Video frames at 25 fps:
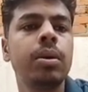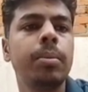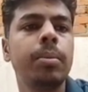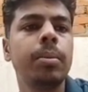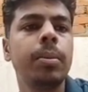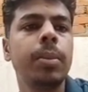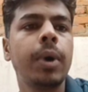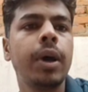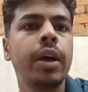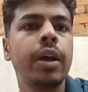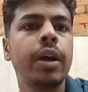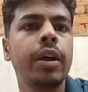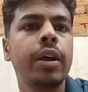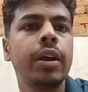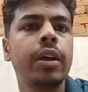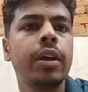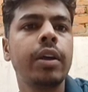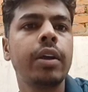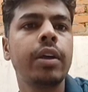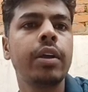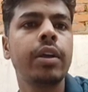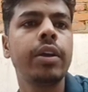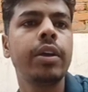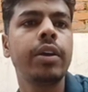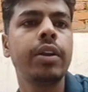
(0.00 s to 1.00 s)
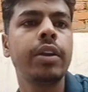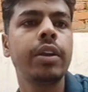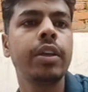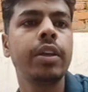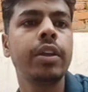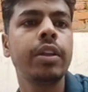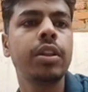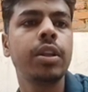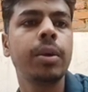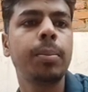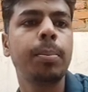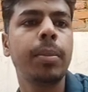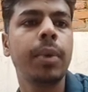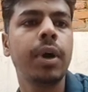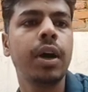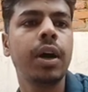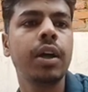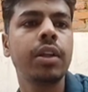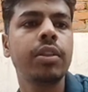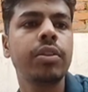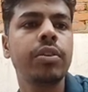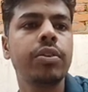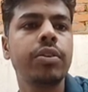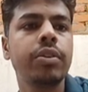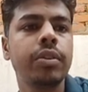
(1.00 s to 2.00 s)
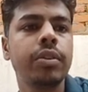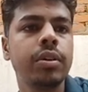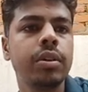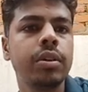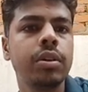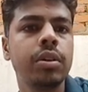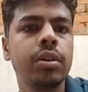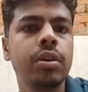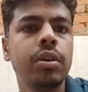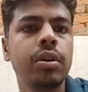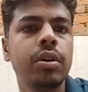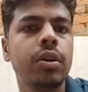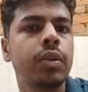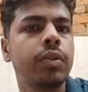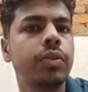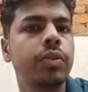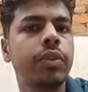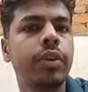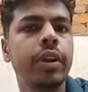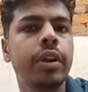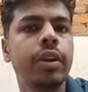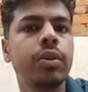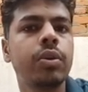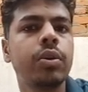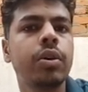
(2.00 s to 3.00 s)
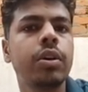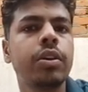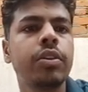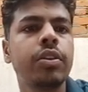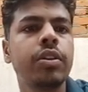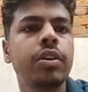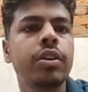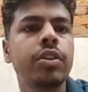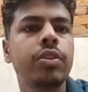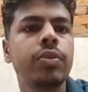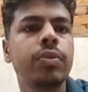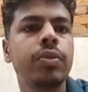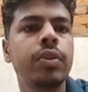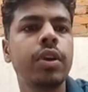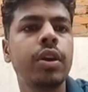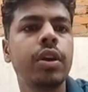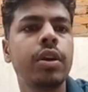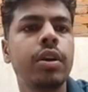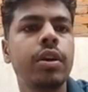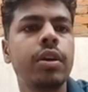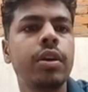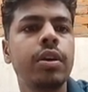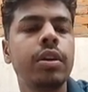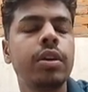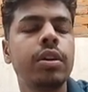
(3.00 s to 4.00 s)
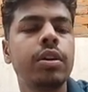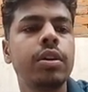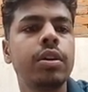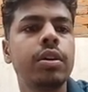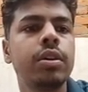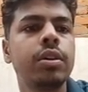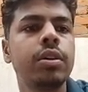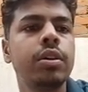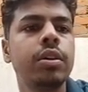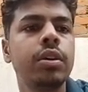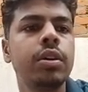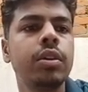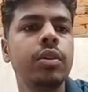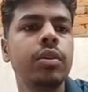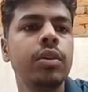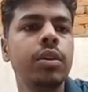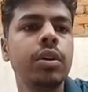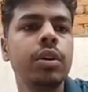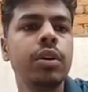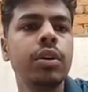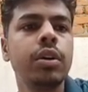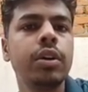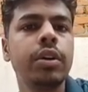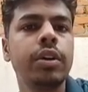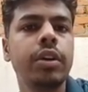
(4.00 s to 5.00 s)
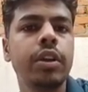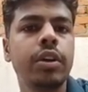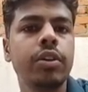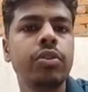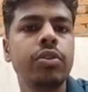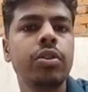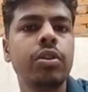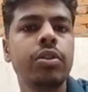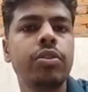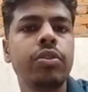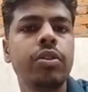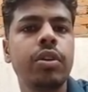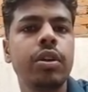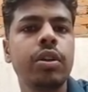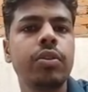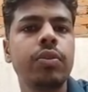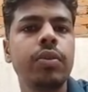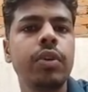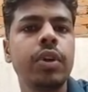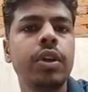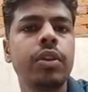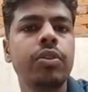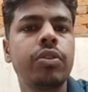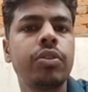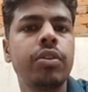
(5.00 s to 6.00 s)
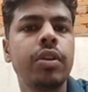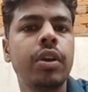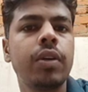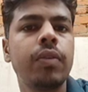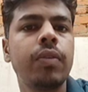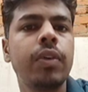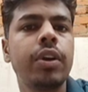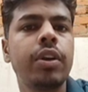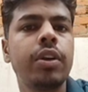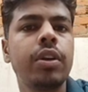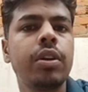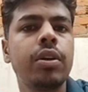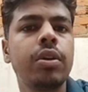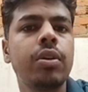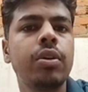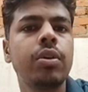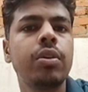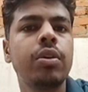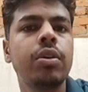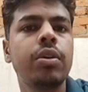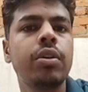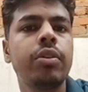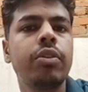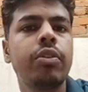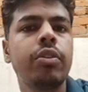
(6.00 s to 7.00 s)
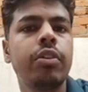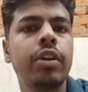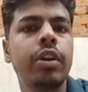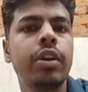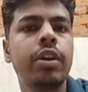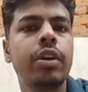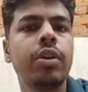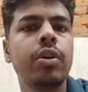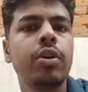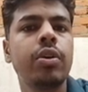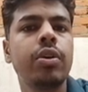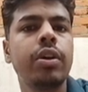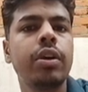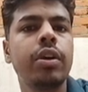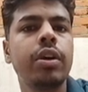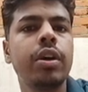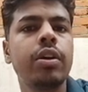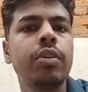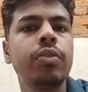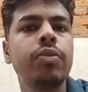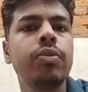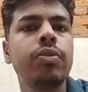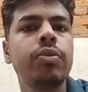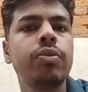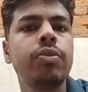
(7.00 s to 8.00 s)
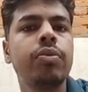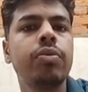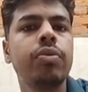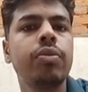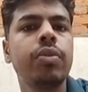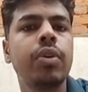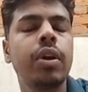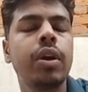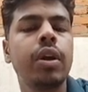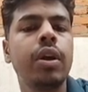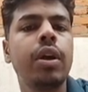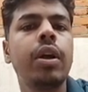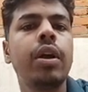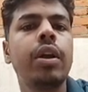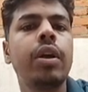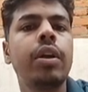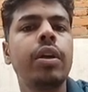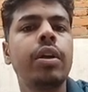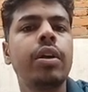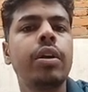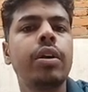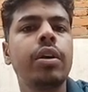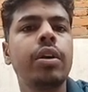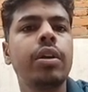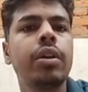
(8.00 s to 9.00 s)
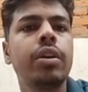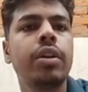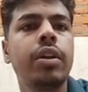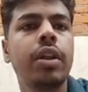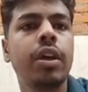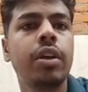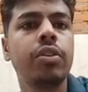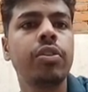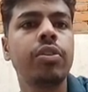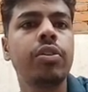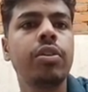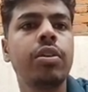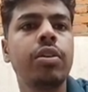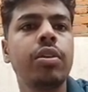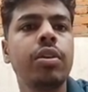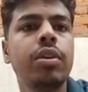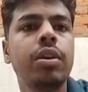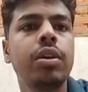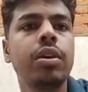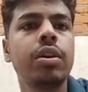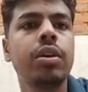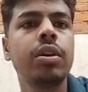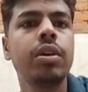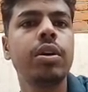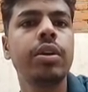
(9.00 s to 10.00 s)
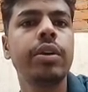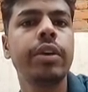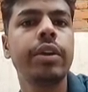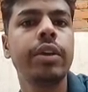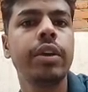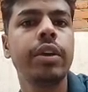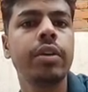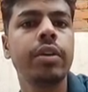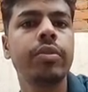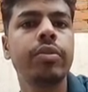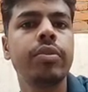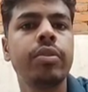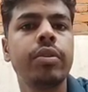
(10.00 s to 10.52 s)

by entering the paths of train.csv and test.csv and save it in train.df and test.df.